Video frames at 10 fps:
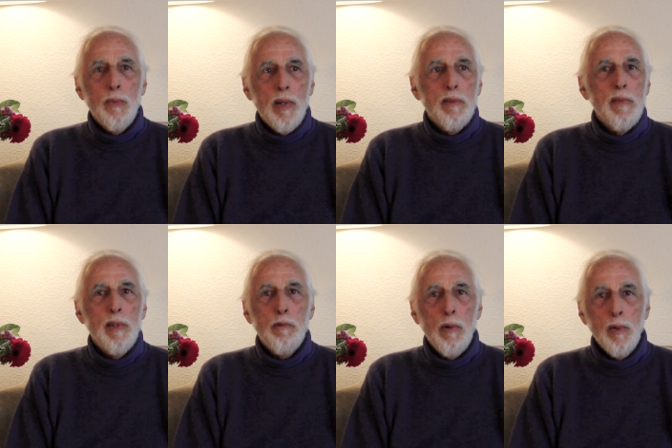one of
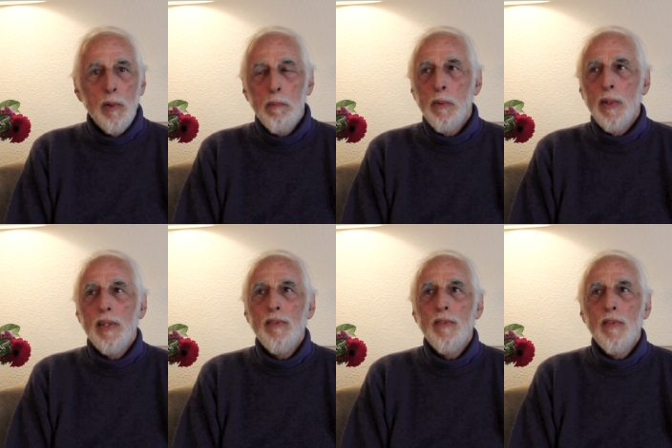their focal
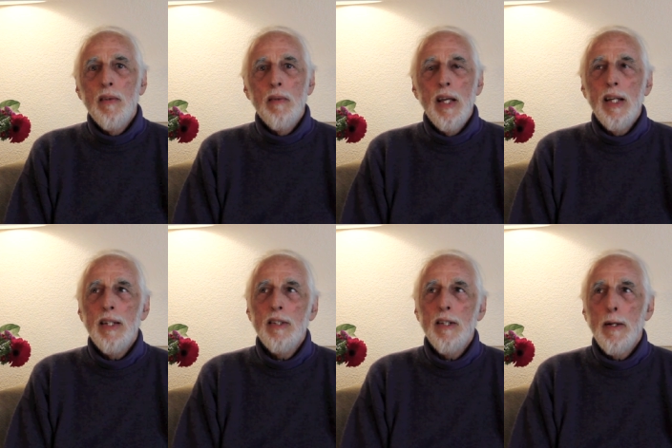points.
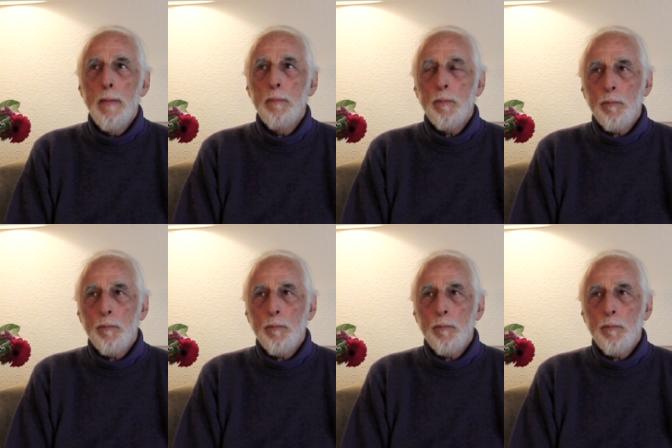And